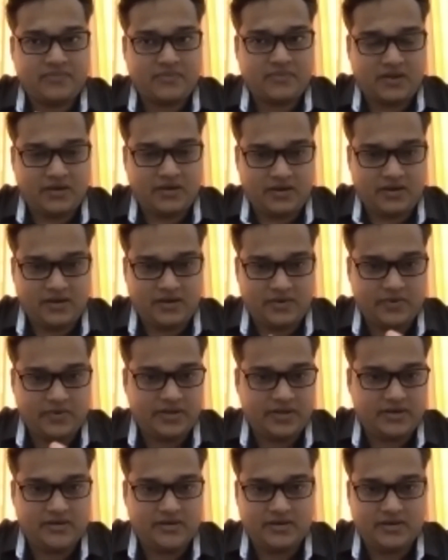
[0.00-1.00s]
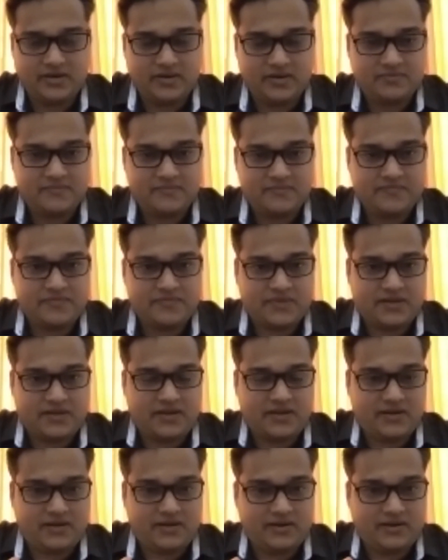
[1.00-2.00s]
good in
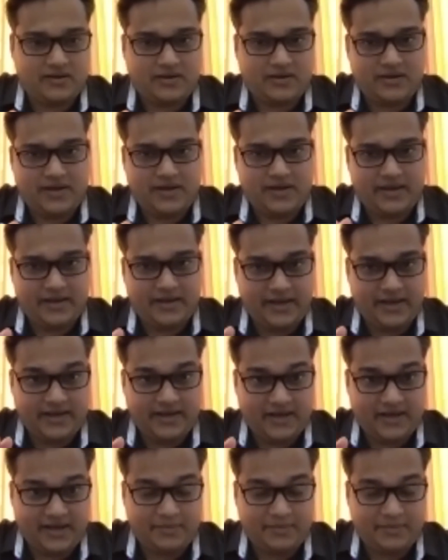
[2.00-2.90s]
I